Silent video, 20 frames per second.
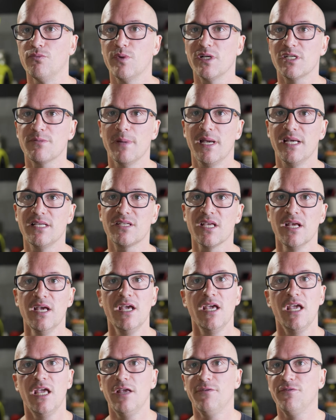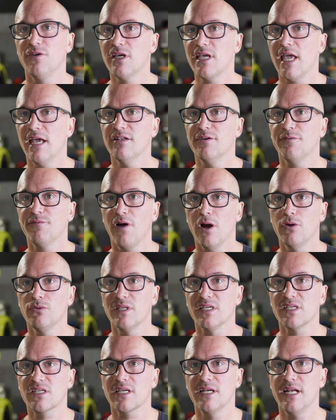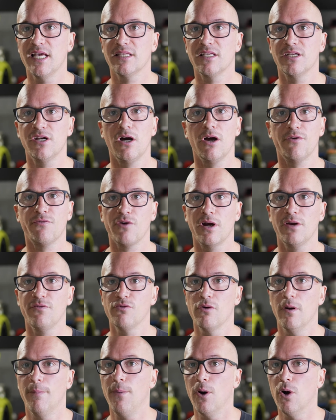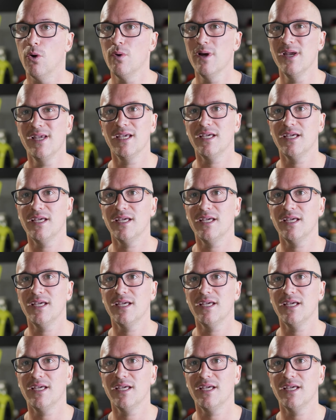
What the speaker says: which means if you get the phone disconnected halfway through a pool,